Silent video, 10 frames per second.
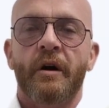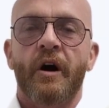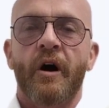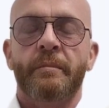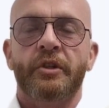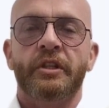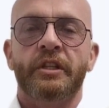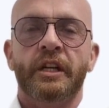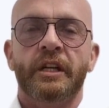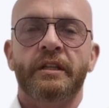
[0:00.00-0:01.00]
Option
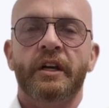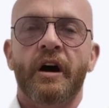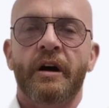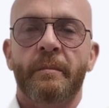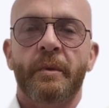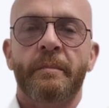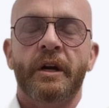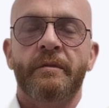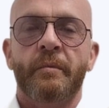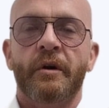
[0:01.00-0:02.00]
D, target with
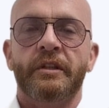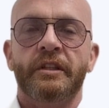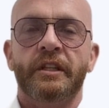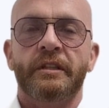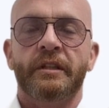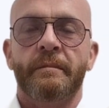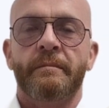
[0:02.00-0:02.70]
bill of quantities.